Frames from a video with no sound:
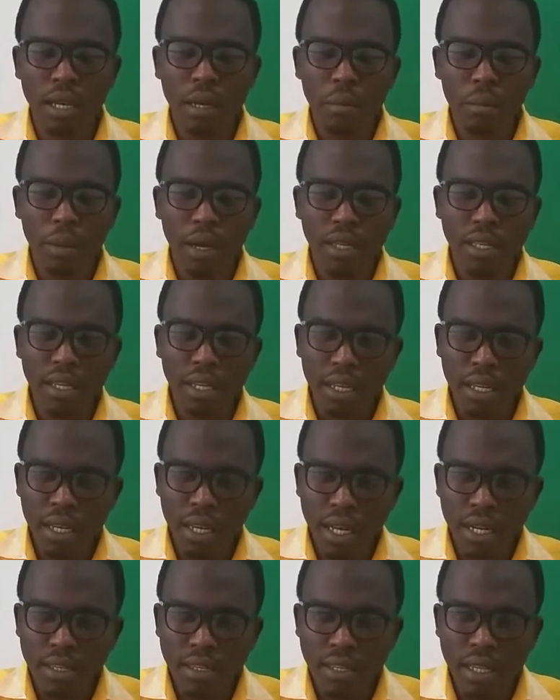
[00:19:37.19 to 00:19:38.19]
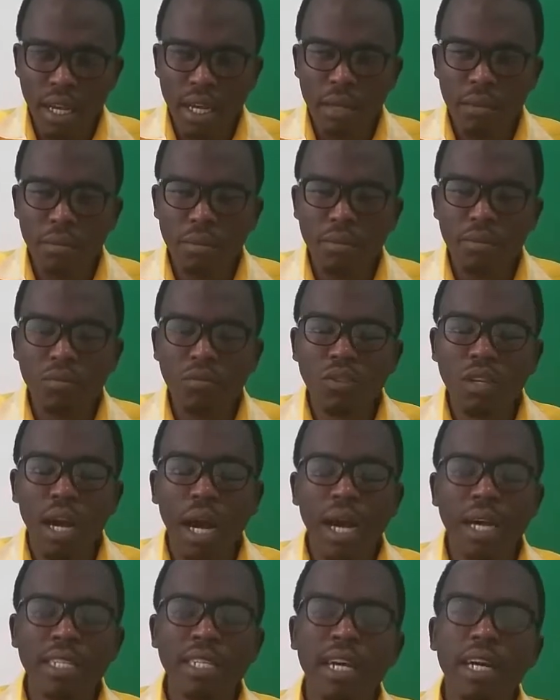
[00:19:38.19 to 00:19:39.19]
But next time,
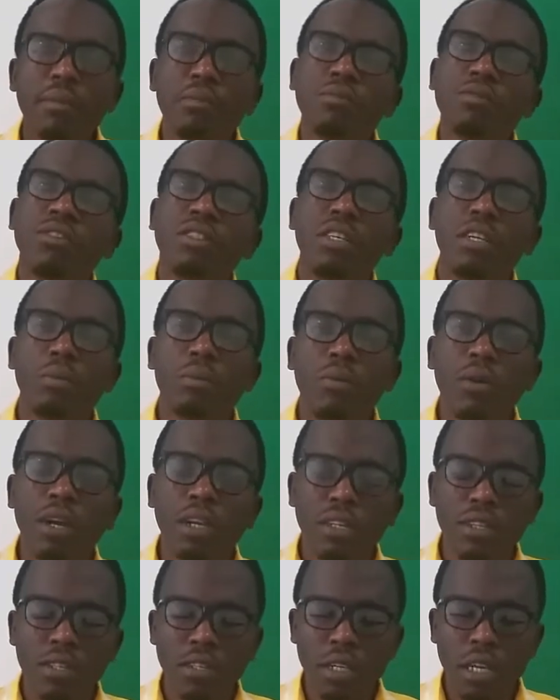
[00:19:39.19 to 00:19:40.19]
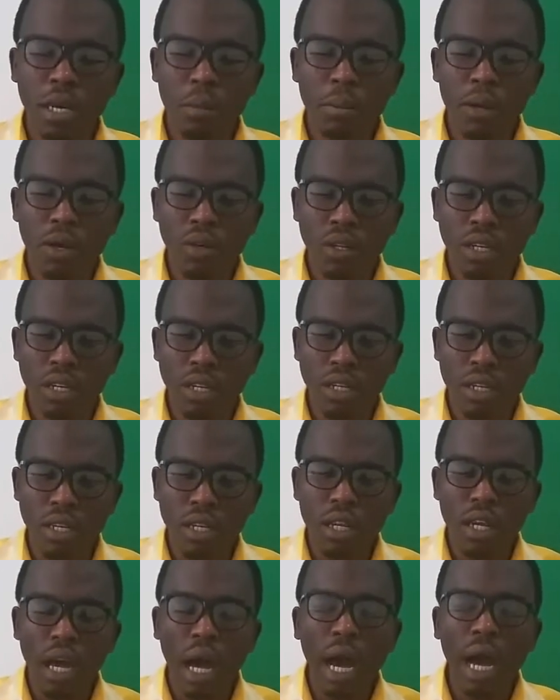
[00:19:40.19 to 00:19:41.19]
as I'm still practicing about it,
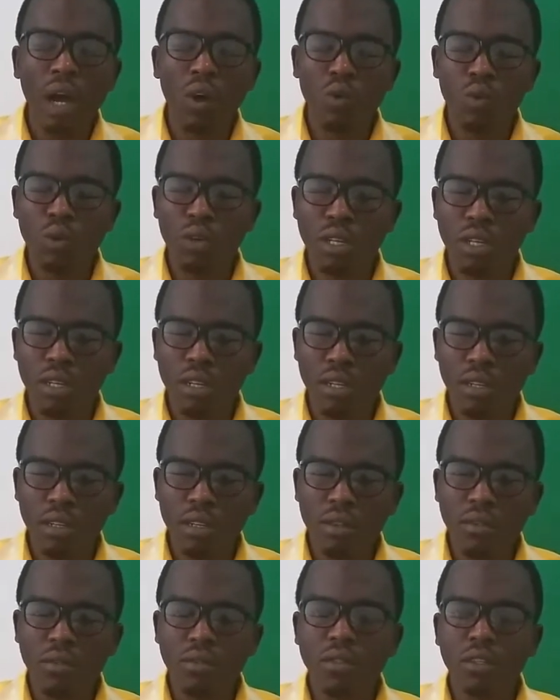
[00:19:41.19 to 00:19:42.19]
I will